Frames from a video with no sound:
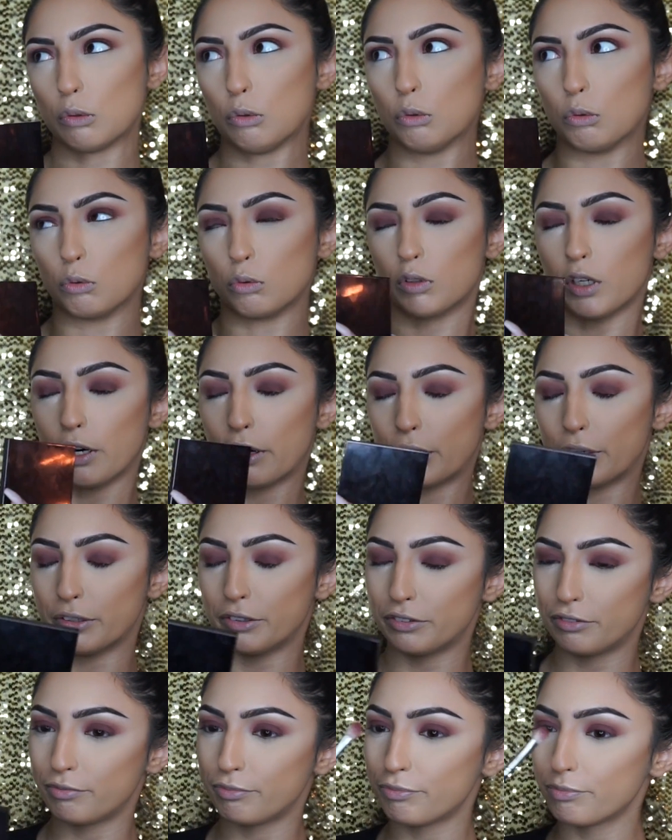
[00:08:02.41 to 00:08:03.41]
Ooh, girl.
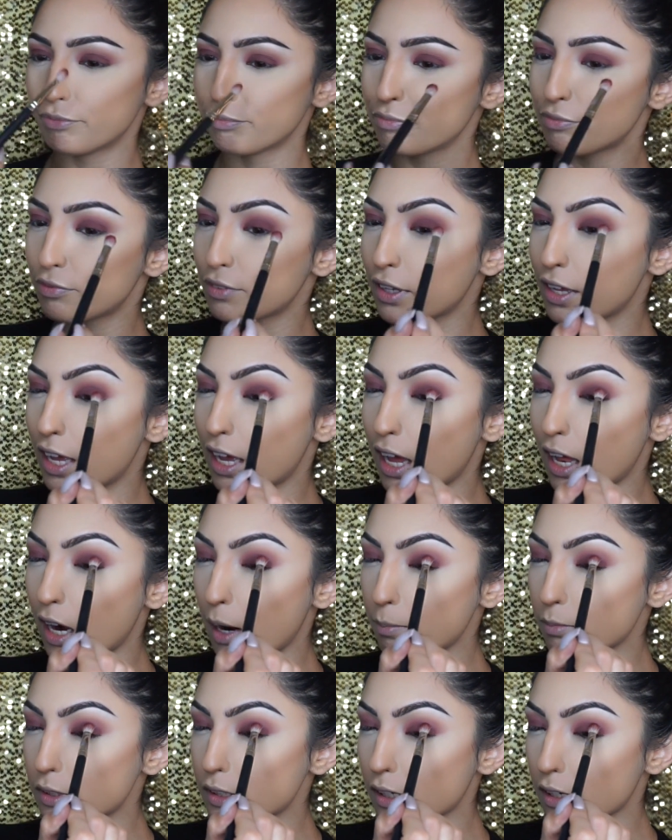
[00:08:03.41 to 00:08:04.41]
And
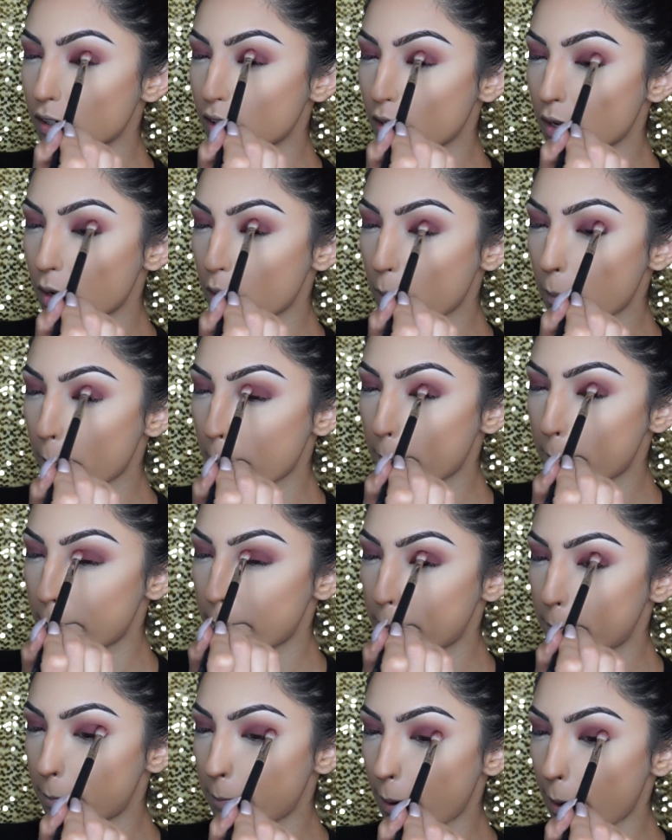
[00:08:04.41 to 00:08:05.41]
I'm just gonna
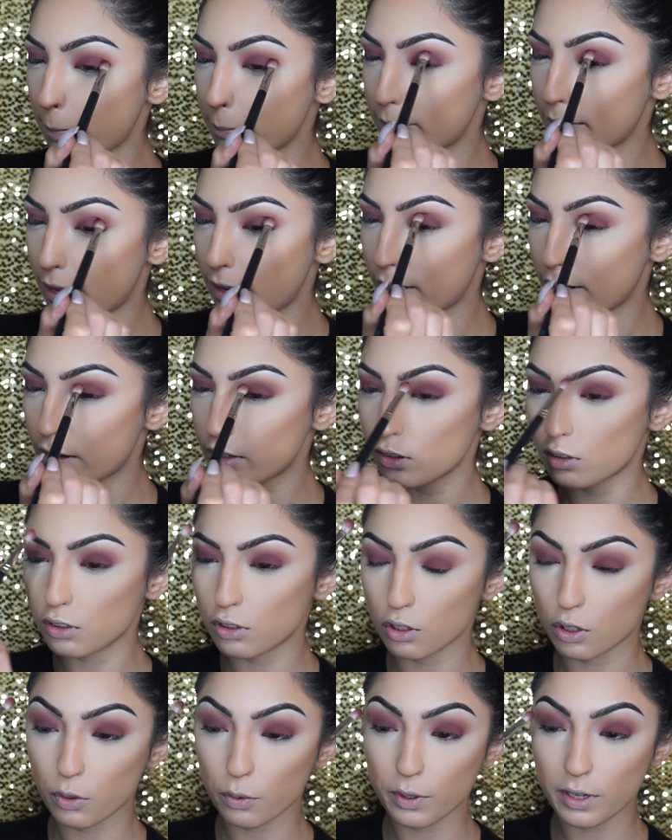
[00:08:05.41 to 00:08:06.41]
pop that onto
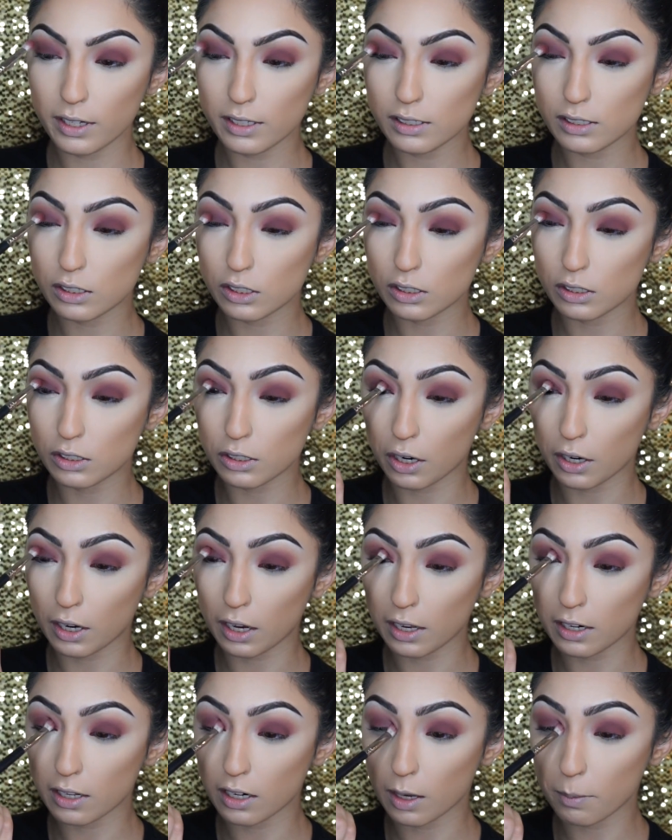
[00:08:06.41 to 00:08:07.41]
the crease to
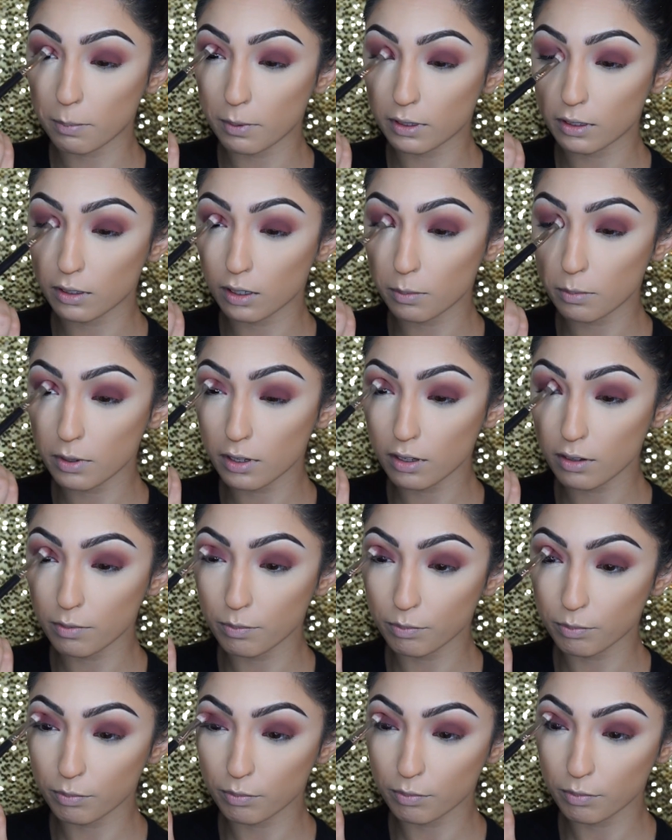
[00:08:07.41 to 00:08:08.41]
darken it up a little bit.
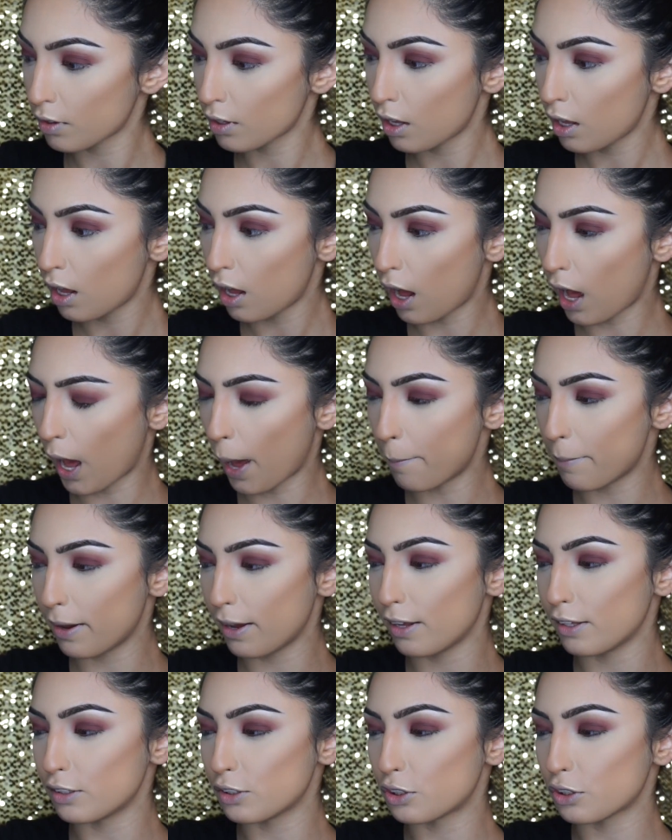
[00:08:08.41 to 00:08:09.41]
I
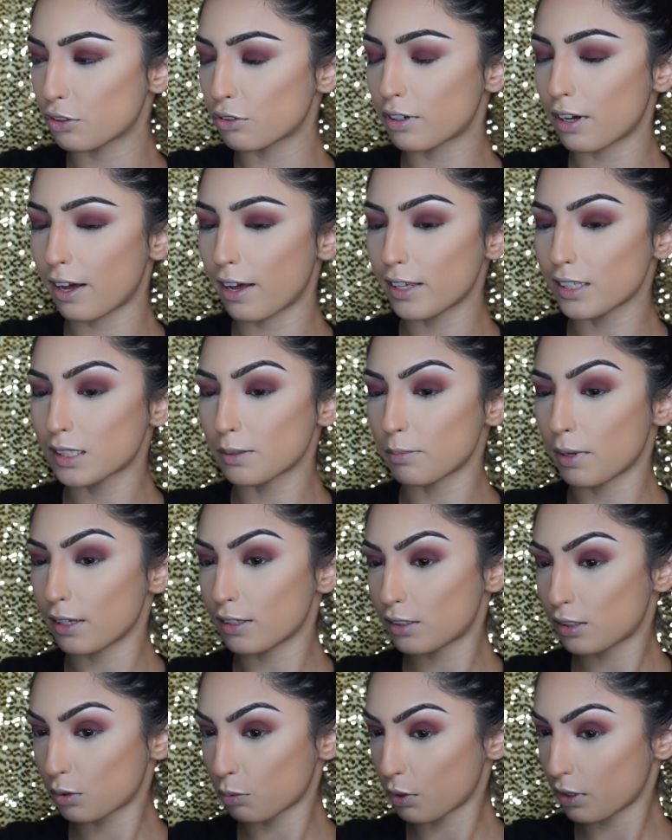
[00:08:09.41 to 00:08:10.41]
mean, do you guys
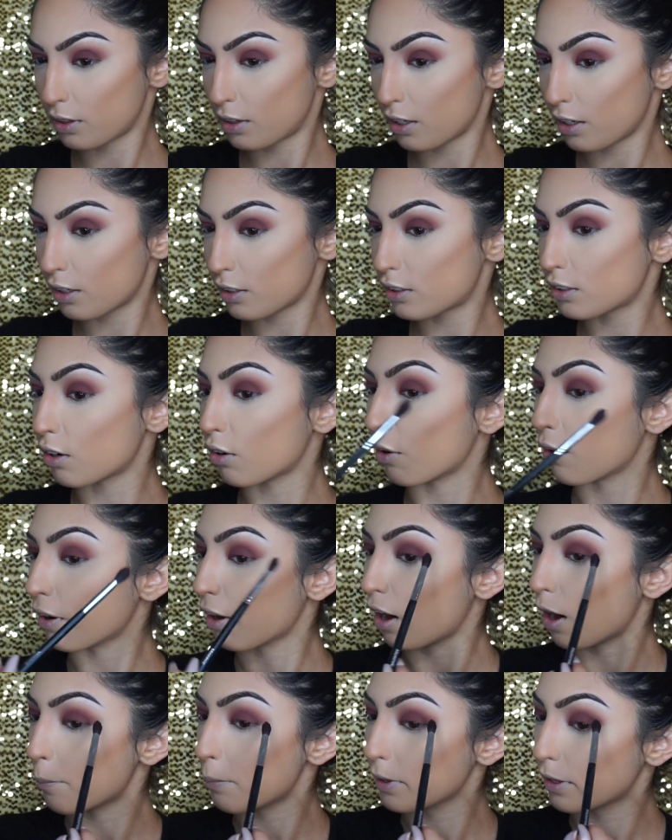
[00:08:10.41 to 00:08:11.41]
mess with this or
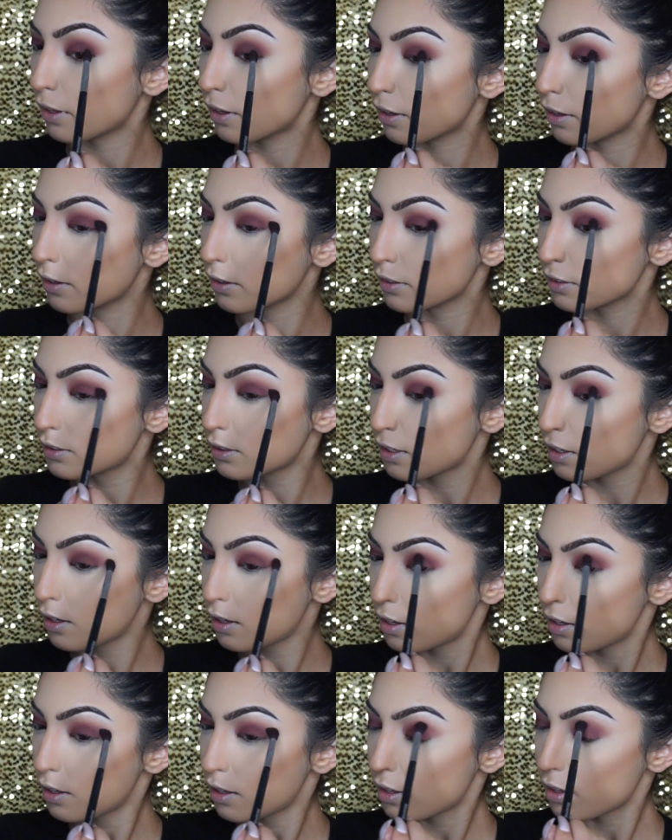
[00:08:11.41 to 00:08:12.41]
not? Because
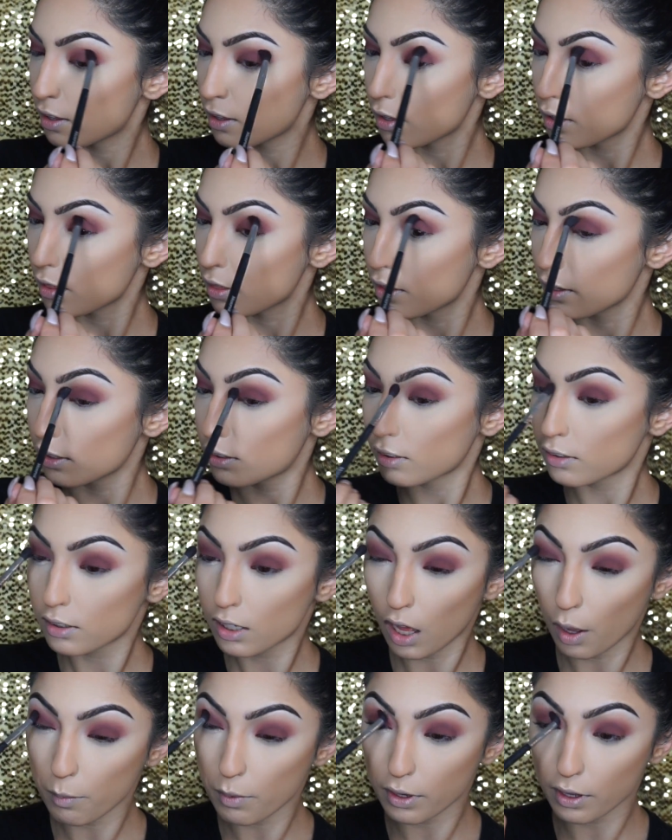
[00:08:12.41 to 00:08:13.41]
this is
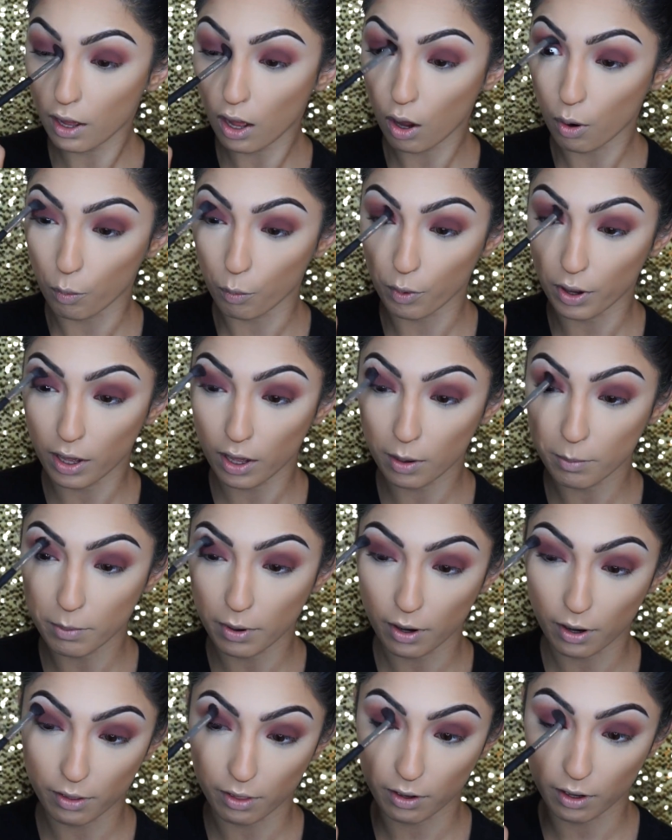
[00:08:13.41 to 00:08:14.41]
coming out way
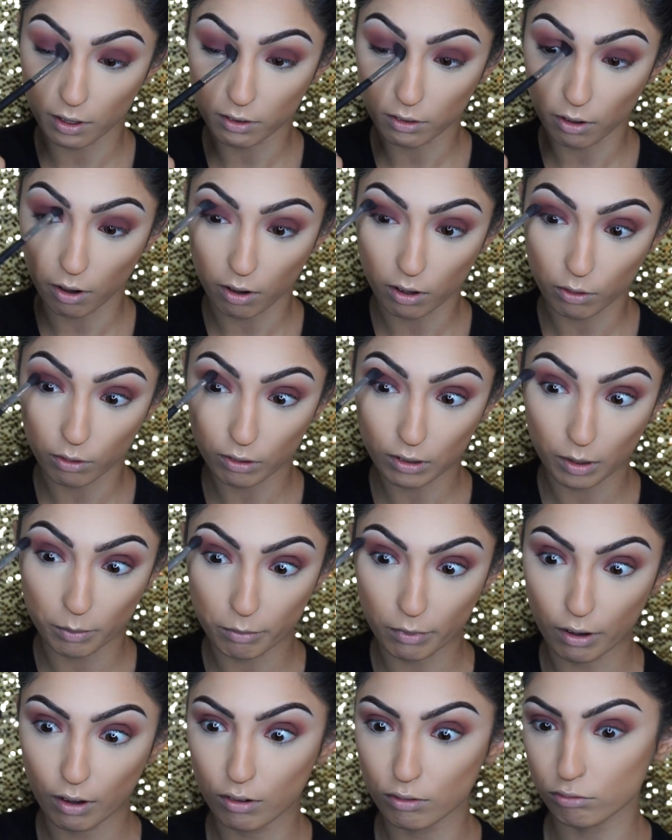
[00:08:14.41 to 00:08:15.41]
better than I thought it would
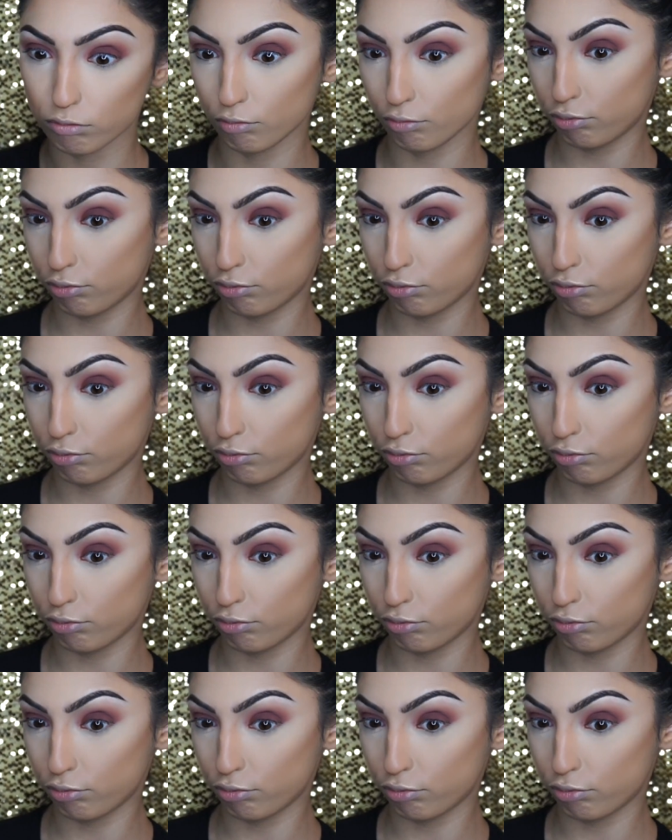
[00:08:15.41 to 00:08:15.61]
come out.